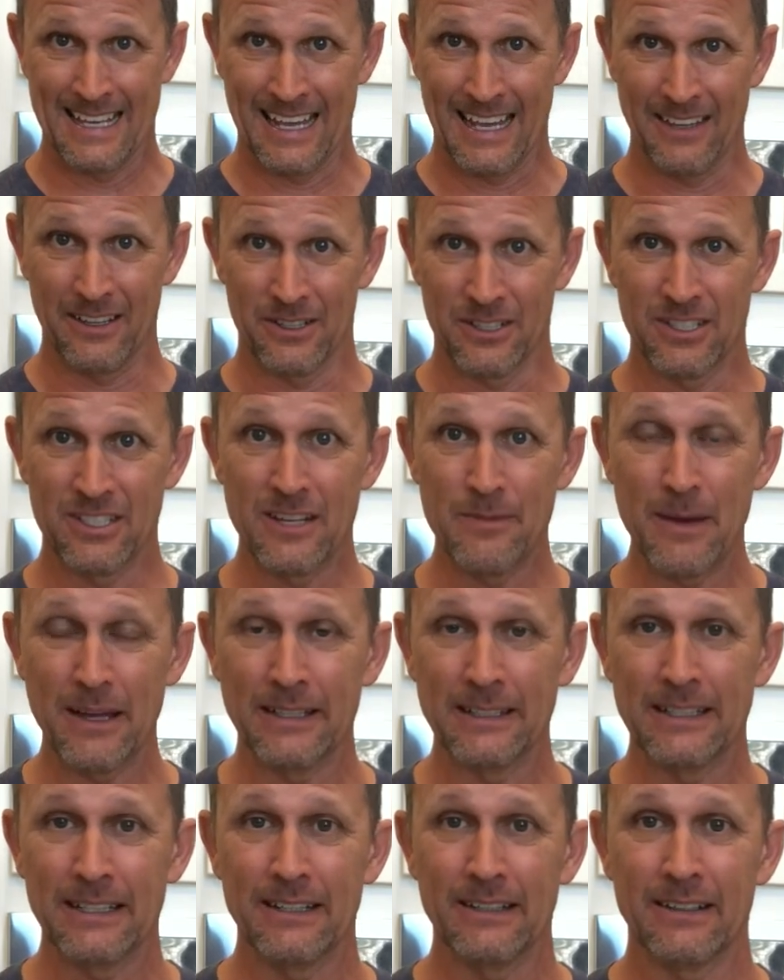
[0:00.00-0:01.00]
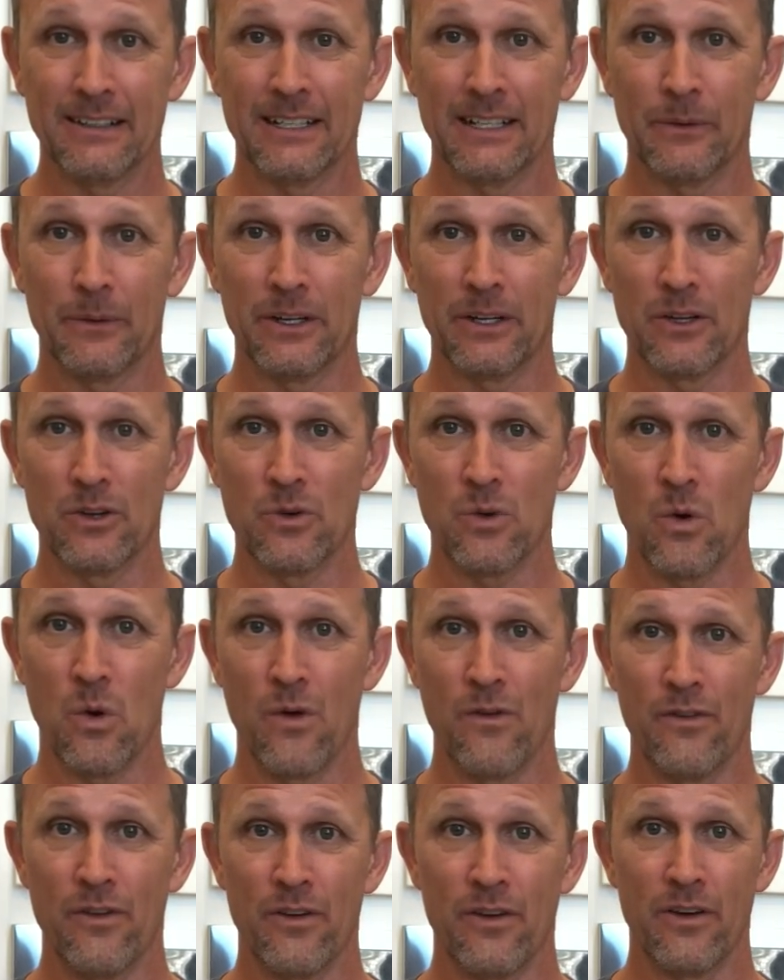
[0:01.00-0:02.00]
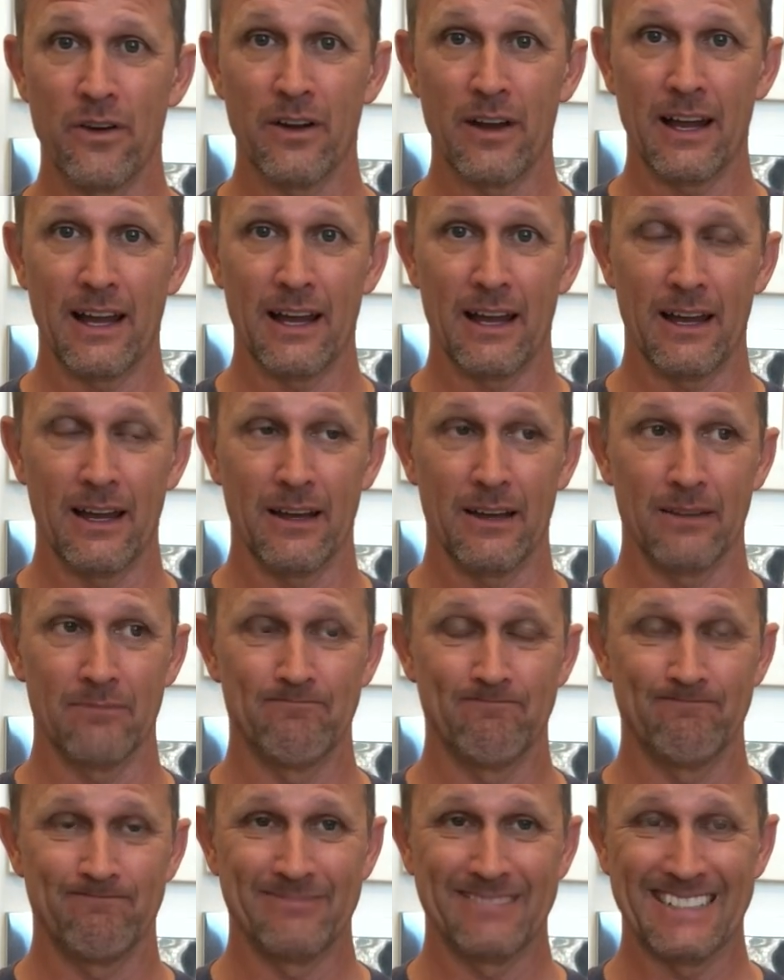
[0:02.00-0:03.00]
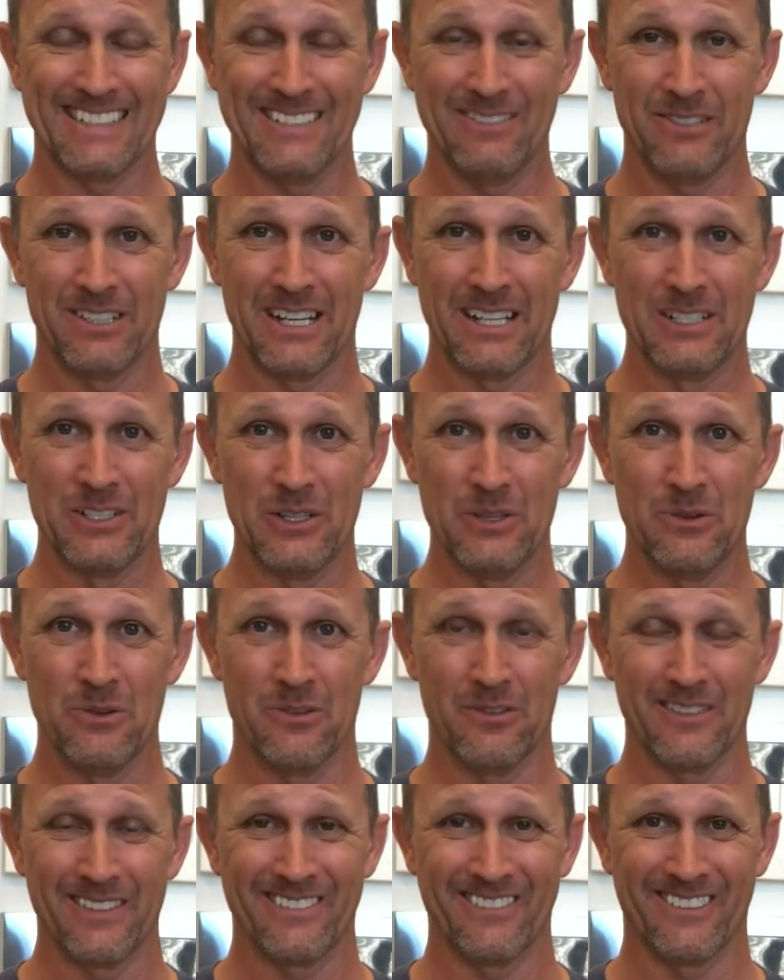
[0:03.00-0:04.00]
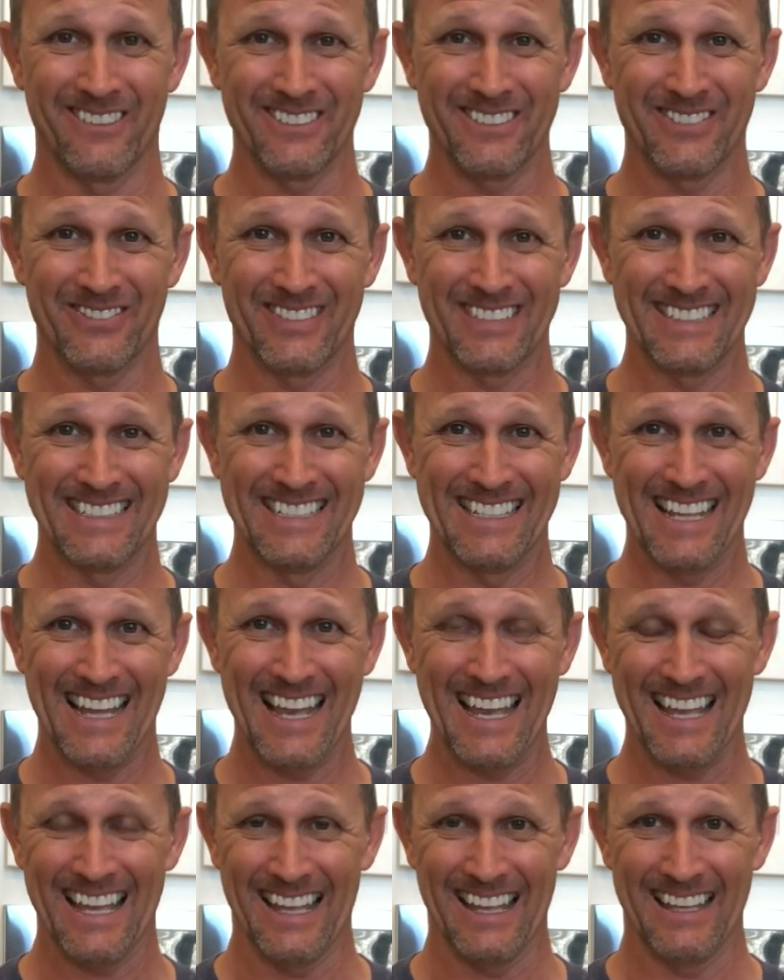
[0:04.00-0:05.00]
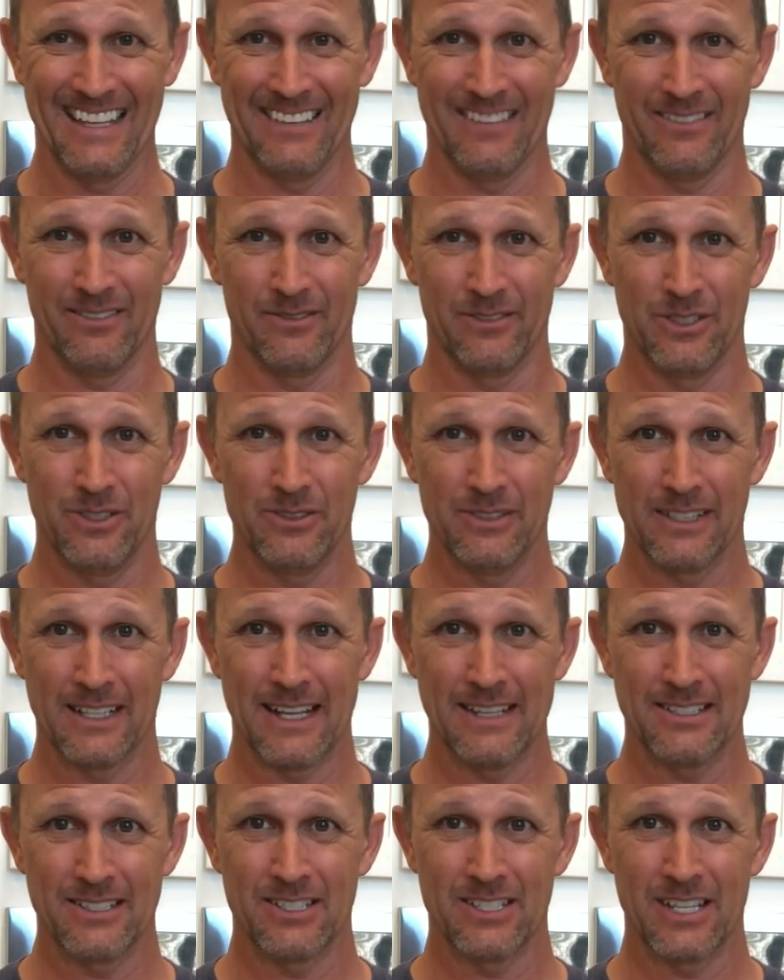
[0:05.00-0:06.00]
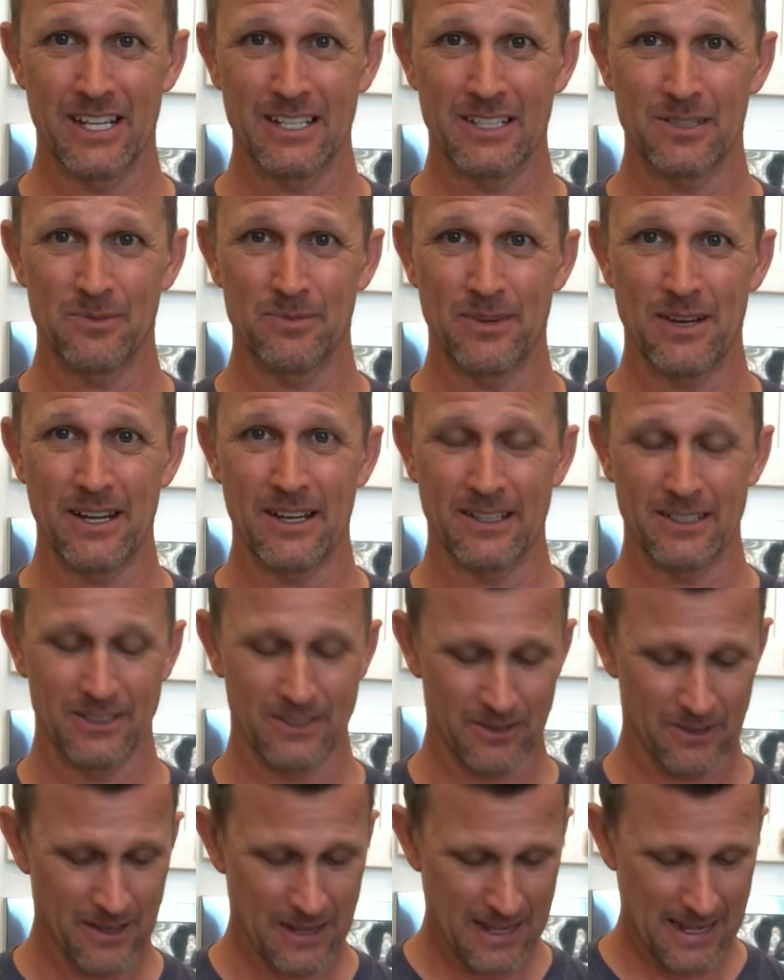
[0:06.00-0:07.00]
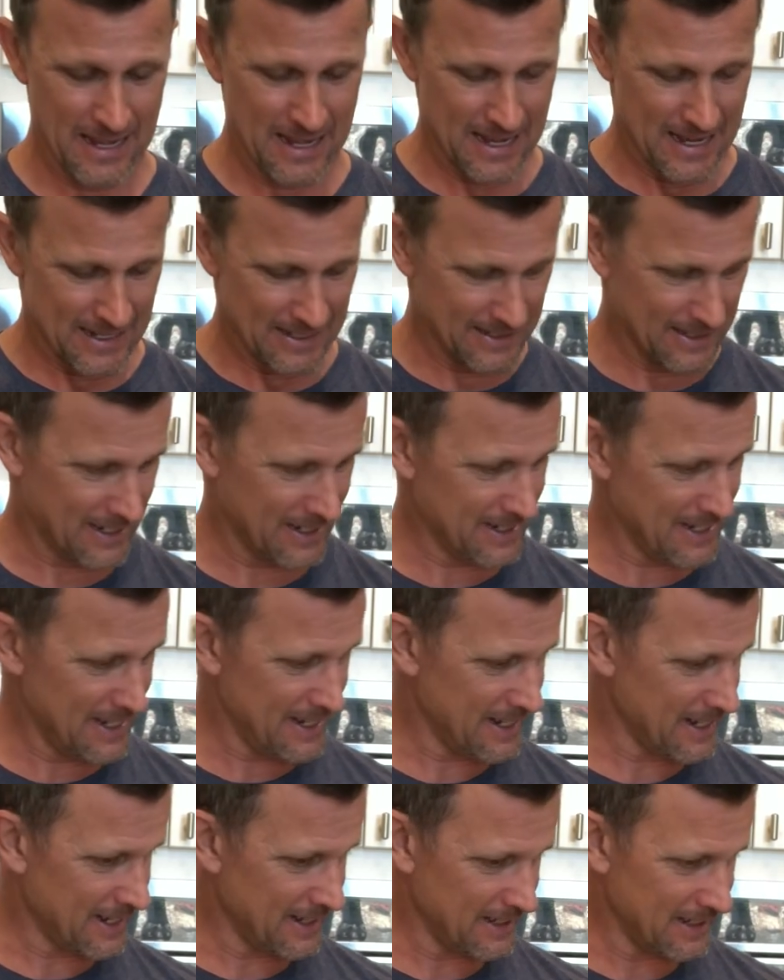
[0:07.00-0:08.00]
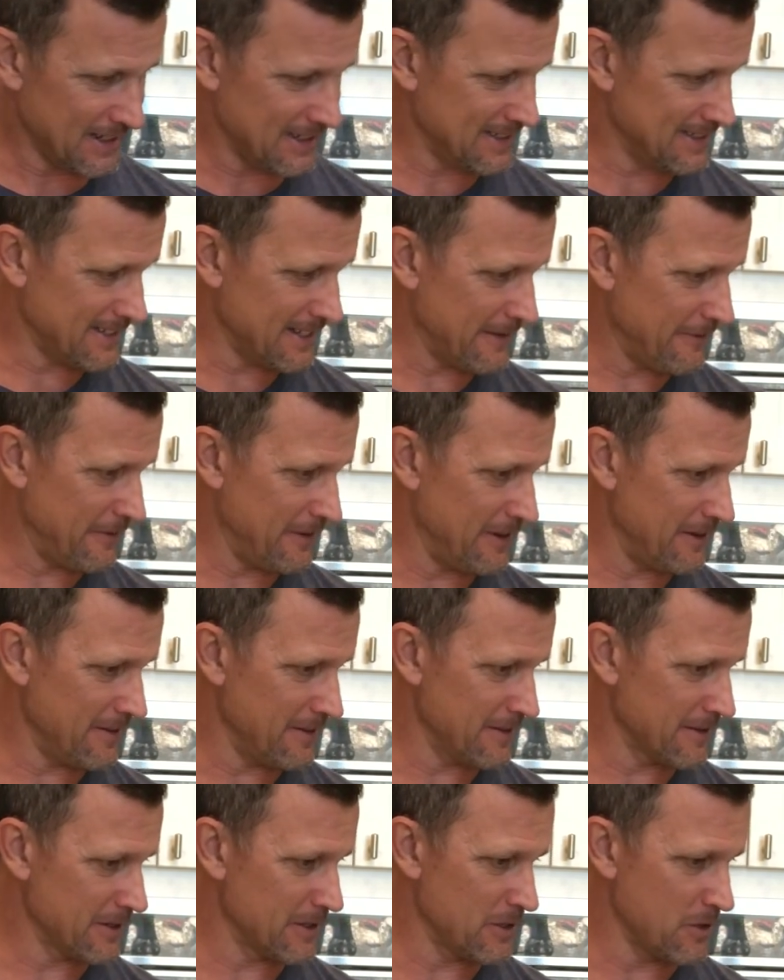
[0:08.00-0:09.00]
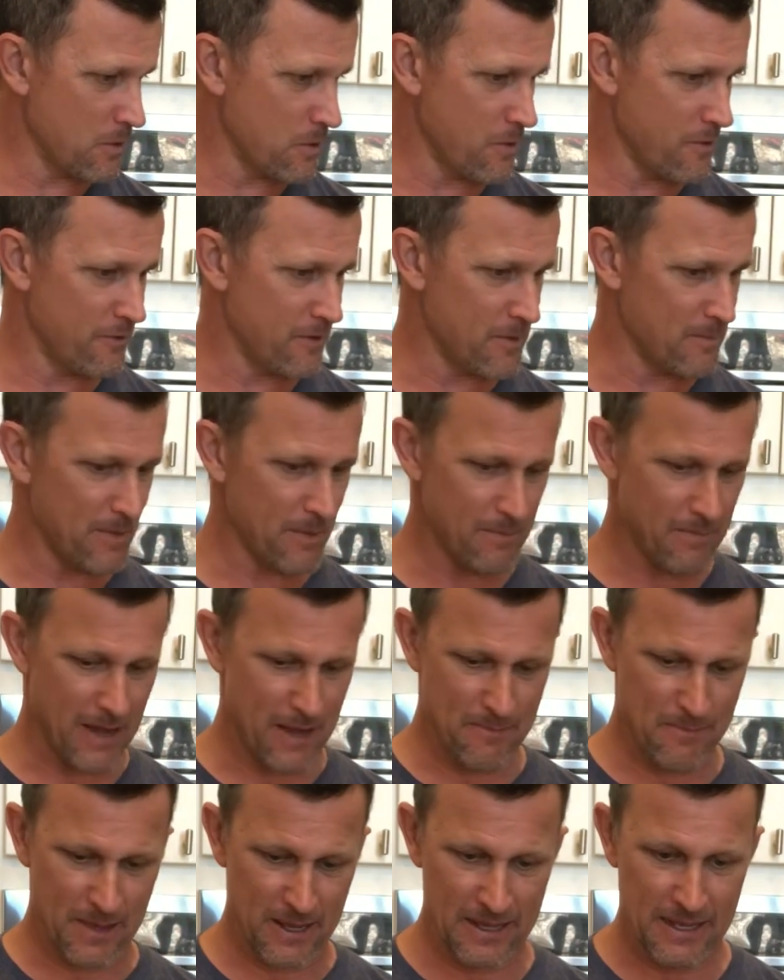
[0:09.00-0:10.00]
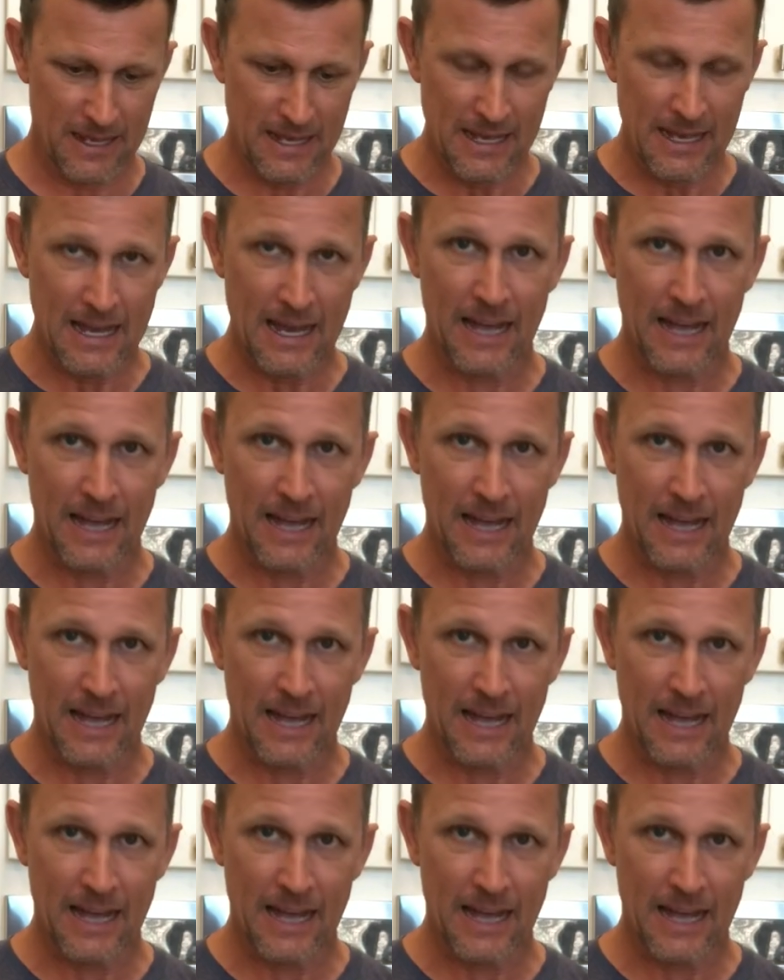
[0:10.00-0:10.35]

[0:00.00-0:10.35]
Hey there, C-Belly here, and I want to go over kind of what I do over the course of a day using Isagenix products. So it's kind of neat. I got a lot of stuff here. I'm going to go over it bit by bit.